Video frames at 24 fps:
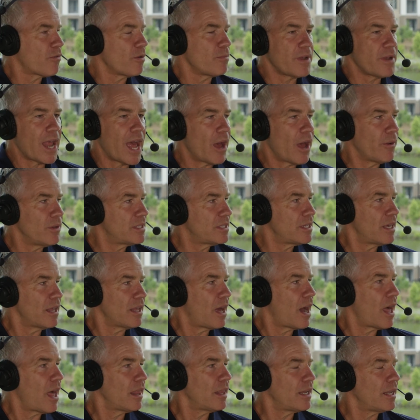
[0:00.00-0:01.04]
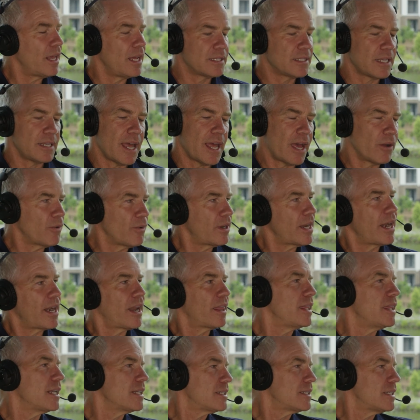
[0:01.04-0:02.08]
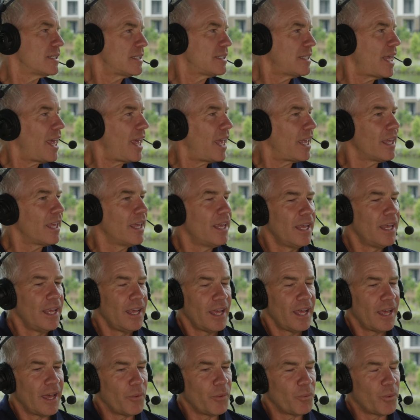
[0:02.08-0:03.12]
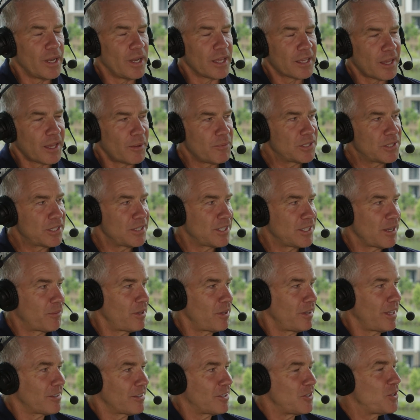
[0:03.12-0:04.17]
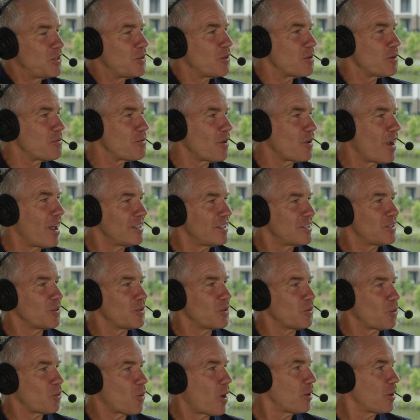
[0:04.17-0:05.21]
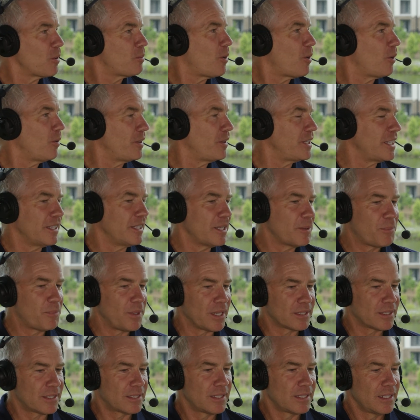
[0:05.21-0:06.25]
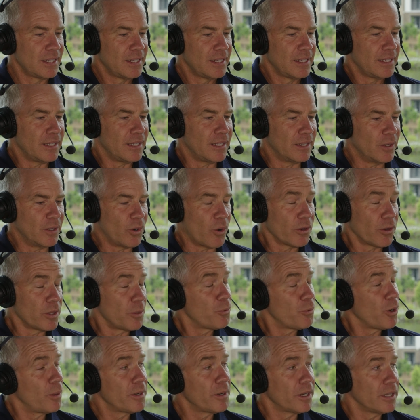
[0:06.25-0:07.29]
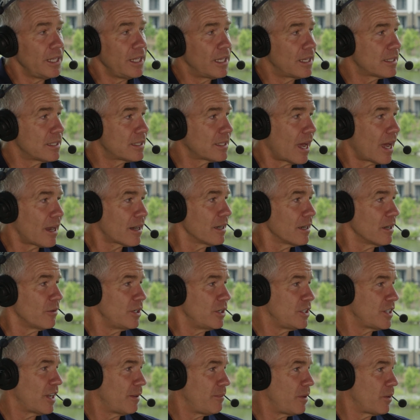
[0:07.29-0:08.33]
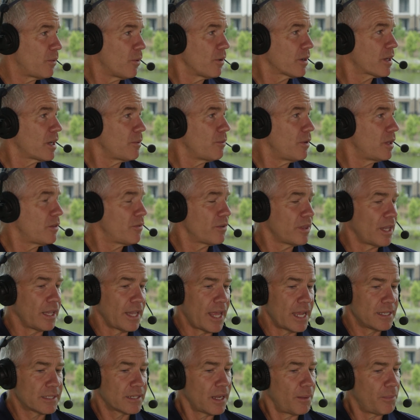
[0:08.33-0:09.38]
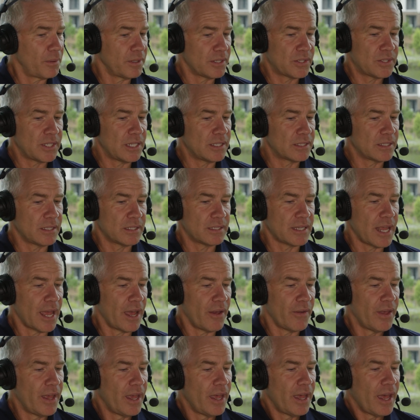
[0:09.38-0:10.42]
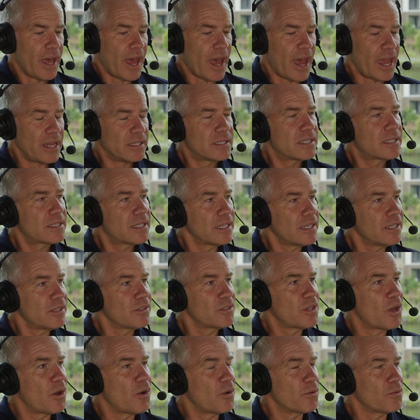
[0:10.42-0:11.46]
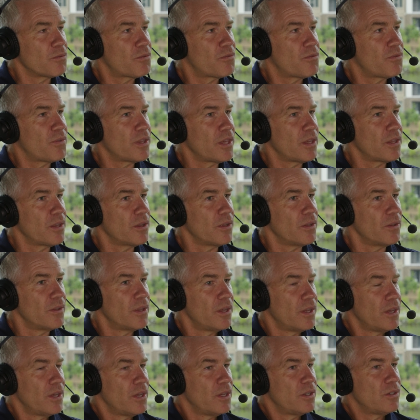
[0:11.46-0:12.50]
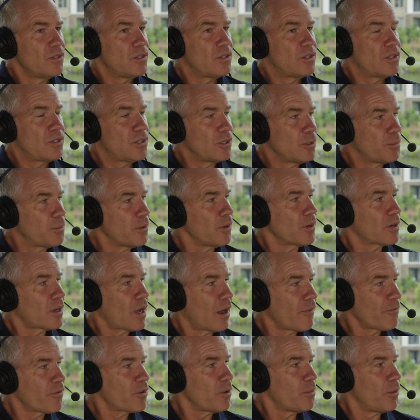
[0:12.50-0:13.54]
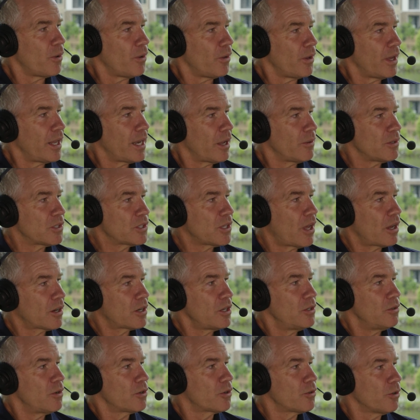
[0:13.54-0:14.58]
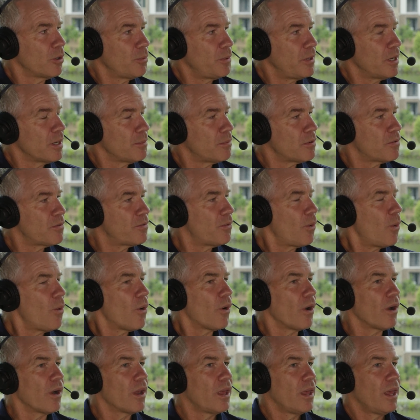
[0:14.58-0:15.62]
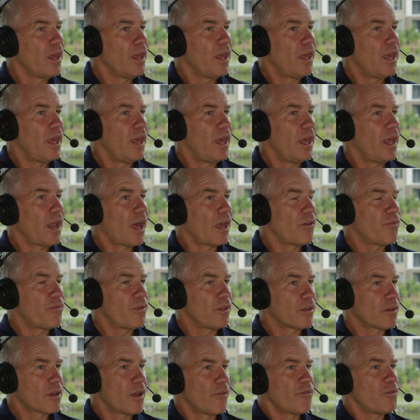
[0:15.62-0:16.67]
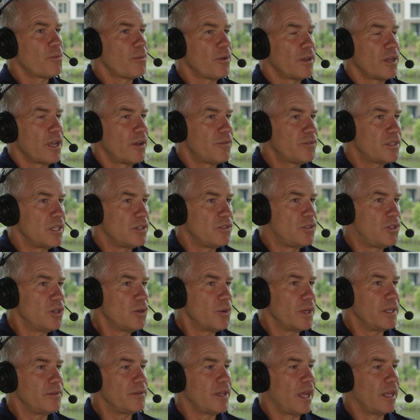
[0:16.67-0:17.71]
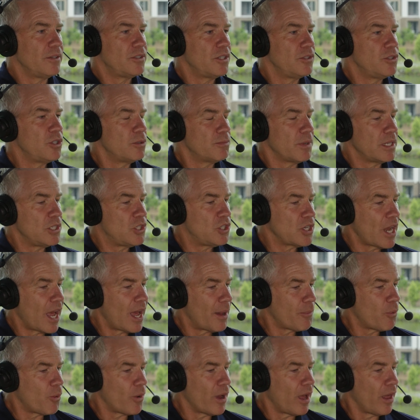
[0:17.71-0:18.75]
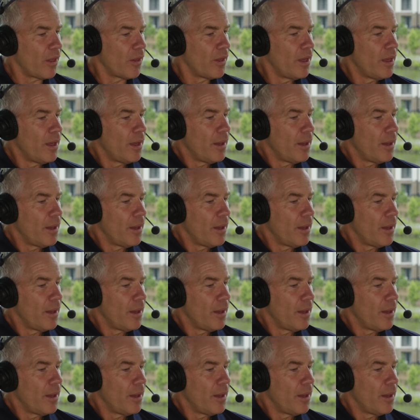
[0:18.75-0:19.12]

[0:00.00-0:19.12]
from now until the holidays and not run out of things to say. Uh, when it comes to something like the Tour de France or water polo in the Olympics uh, or the Premier League in soccer, which I've been working with for the last couple of seasons now, I still don't feel super comfortable. And I was talking to a group here before, and I feel comfortable enough to do it, uh, to do my job well.